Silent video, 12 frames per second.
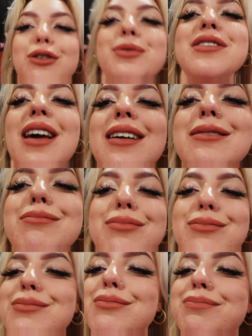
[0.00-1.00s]
strippers aren't
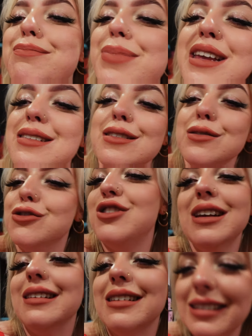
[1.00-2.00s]
pieces of
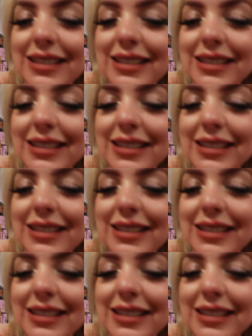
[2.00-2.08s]
shit,